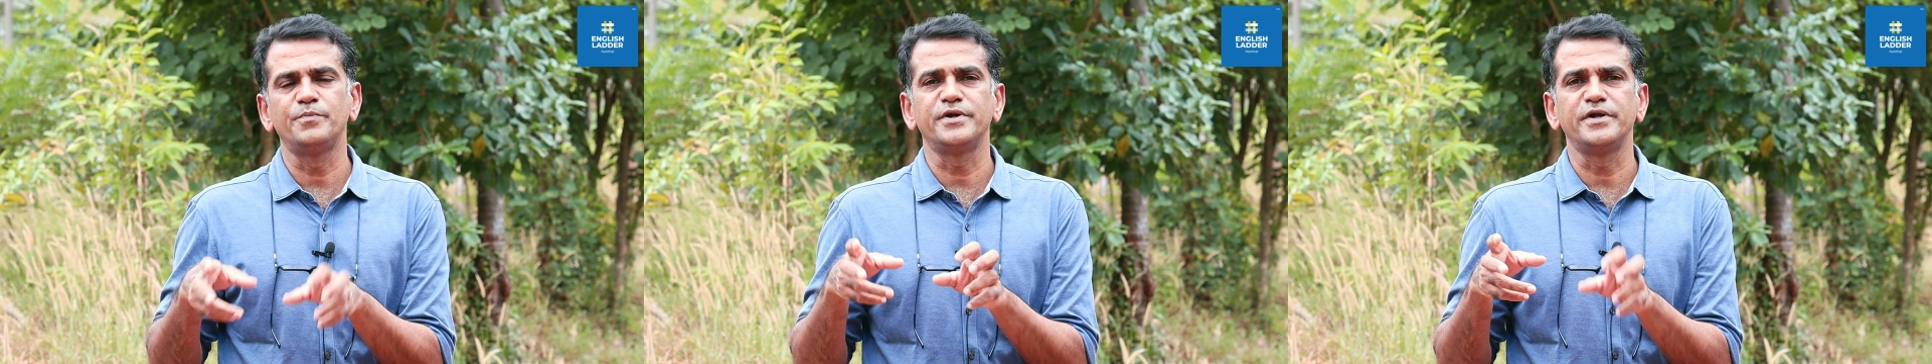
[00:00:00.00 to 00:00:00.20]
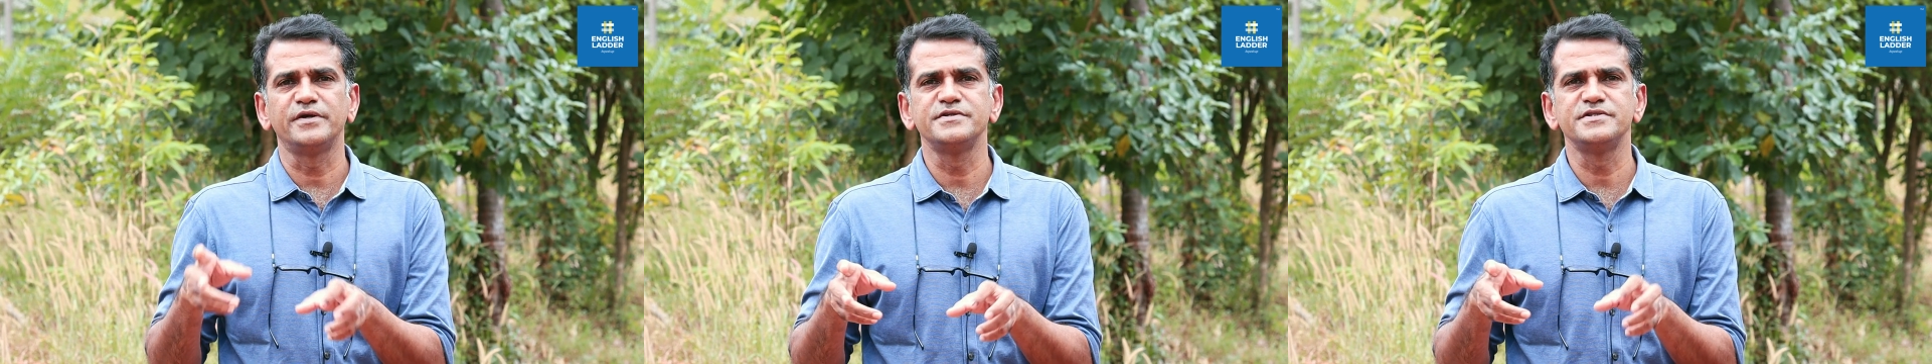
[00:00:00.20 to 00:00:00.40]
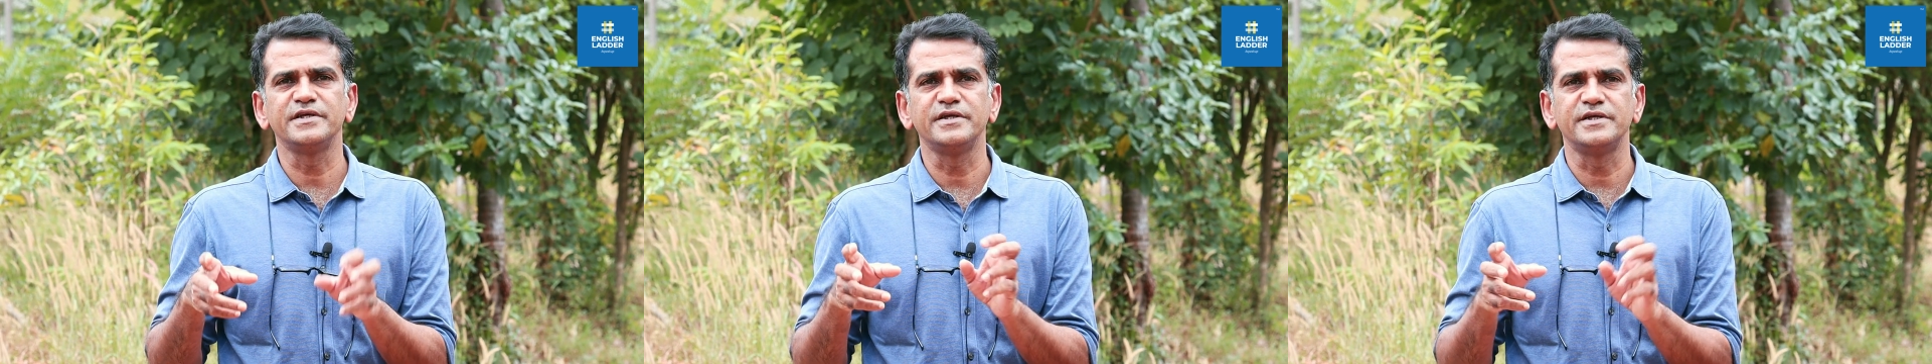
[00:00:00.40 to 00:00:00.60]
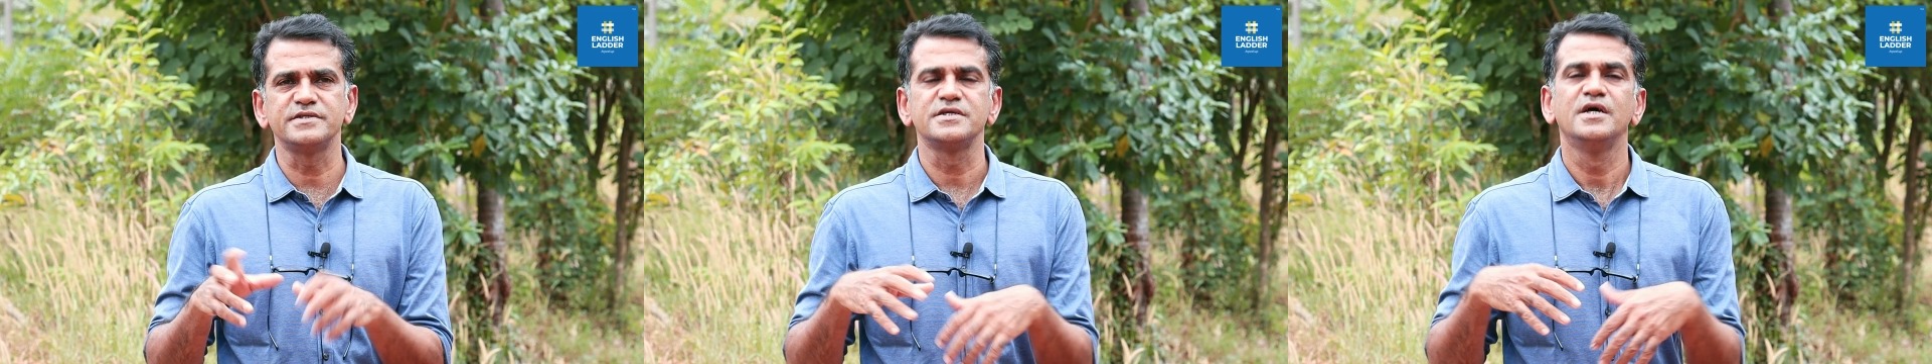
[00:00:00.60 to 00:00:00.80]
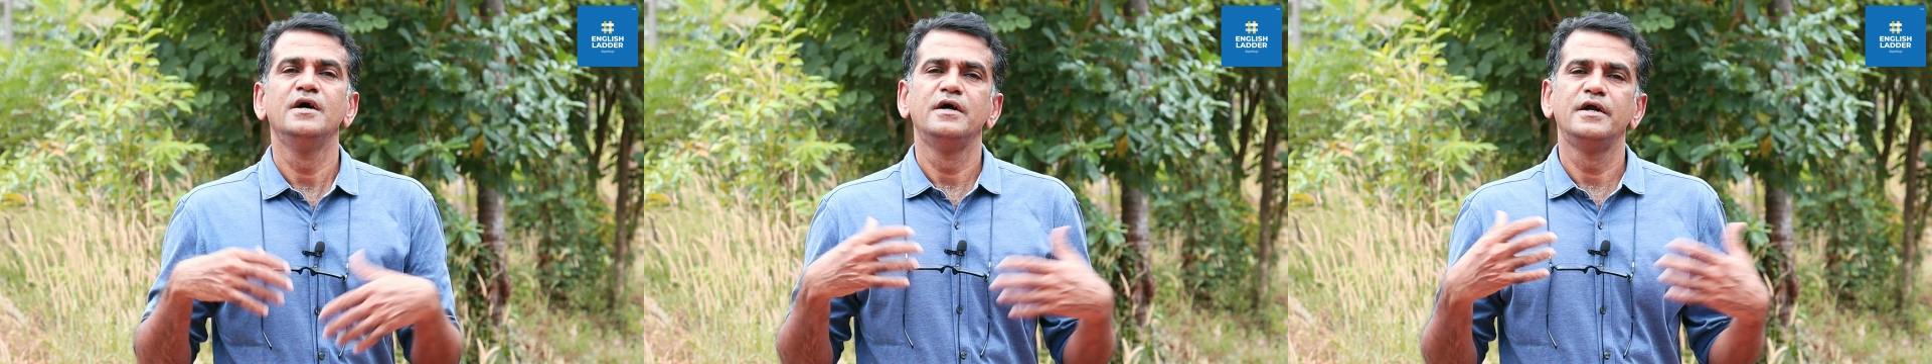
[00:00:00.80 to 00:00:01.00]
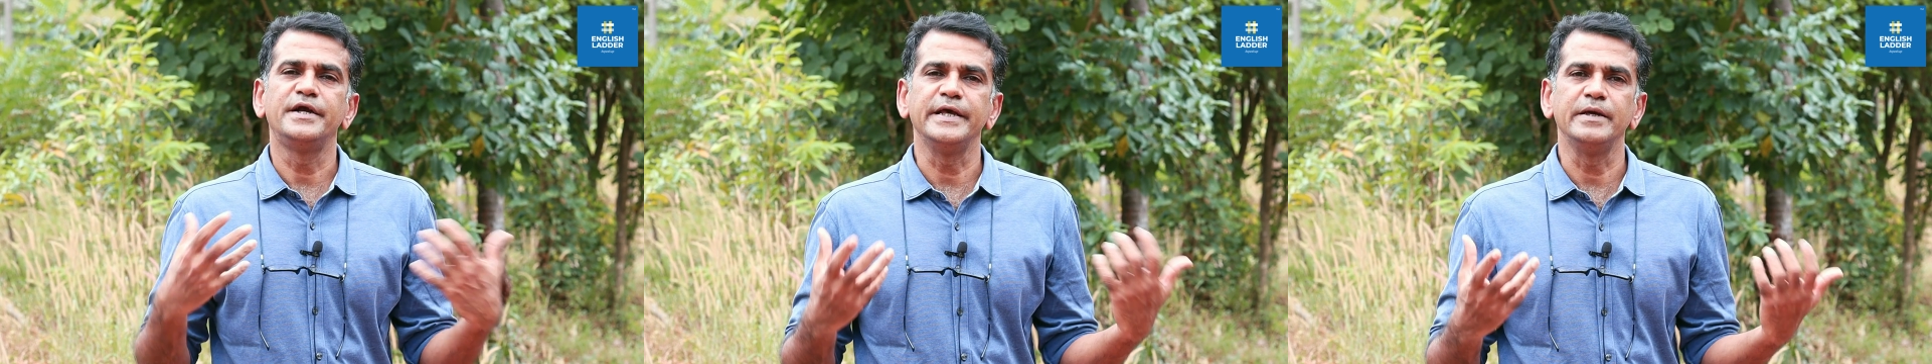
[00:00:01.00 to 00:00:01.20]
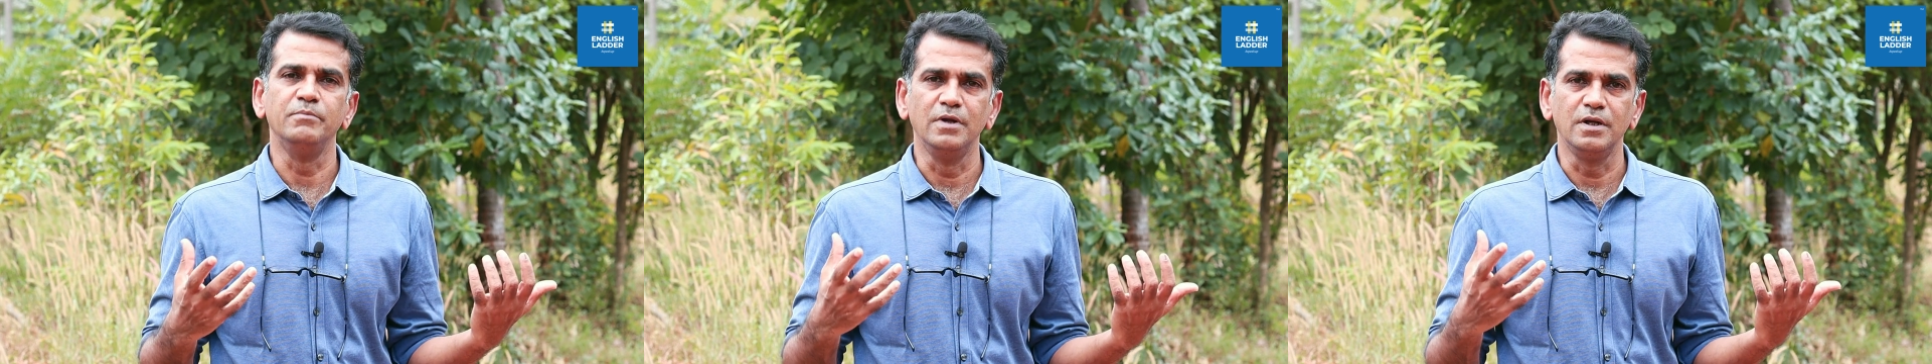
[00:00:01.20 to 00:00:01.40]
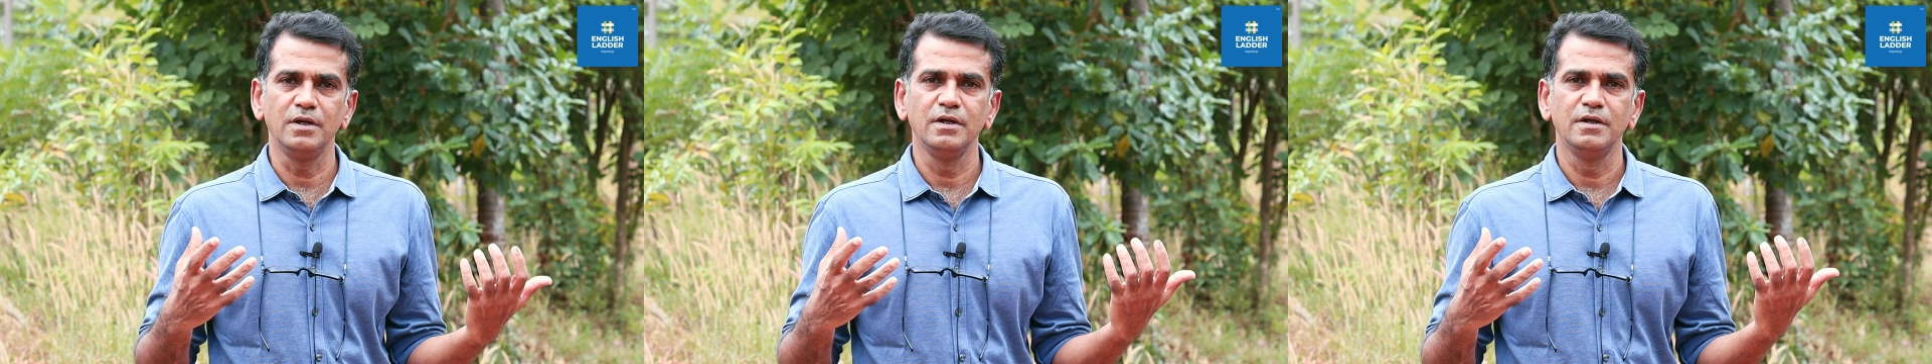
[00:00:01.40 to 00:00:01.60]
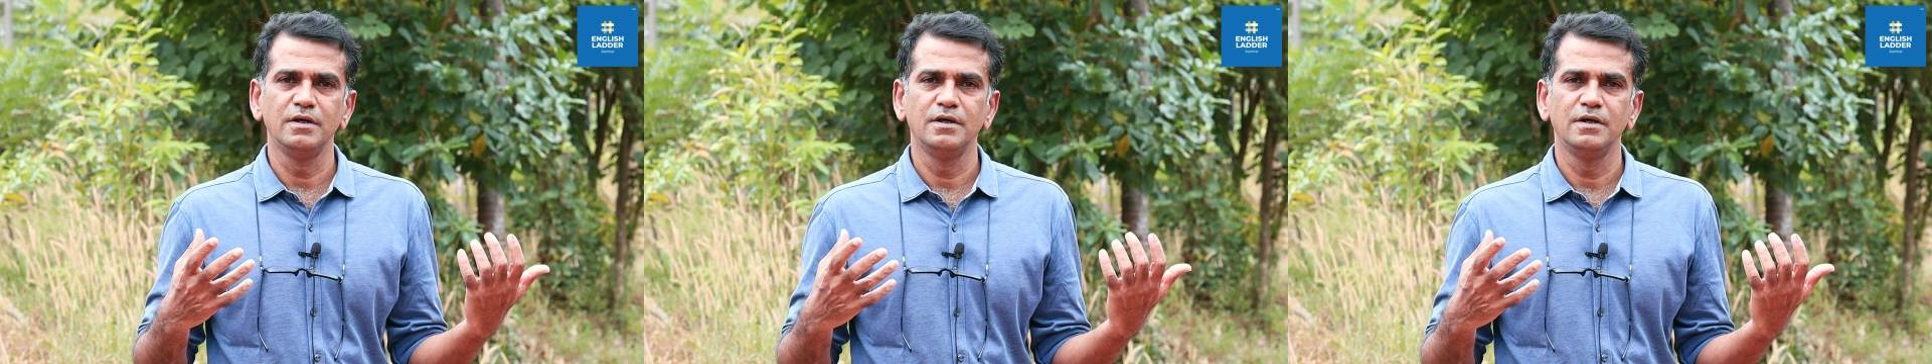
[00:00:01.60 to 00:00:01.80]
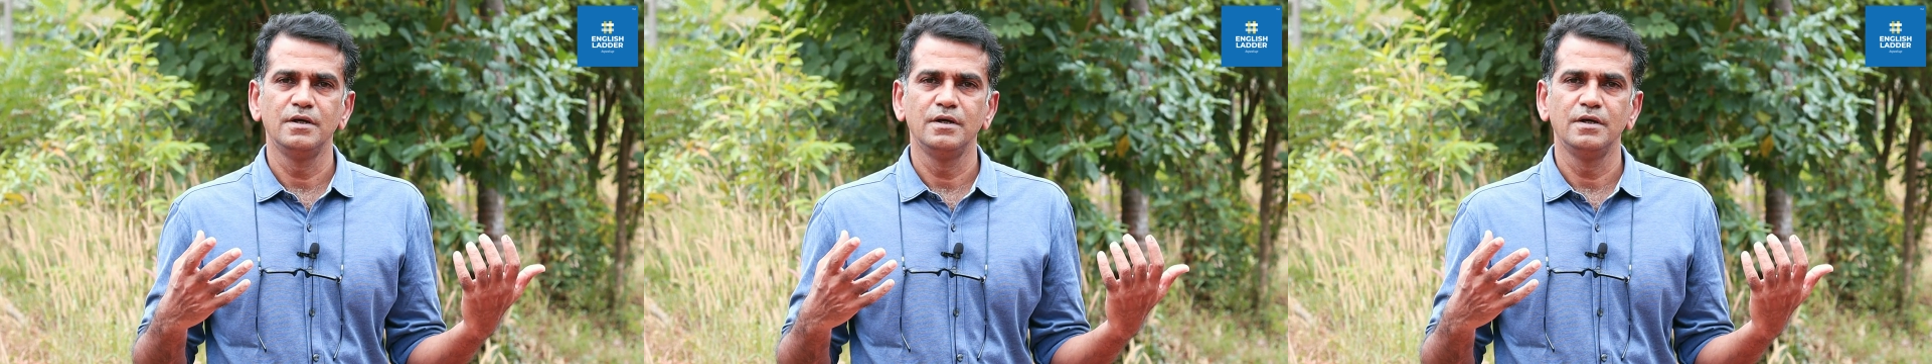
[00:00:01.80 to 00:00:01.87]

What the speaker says: pronouncing it as table,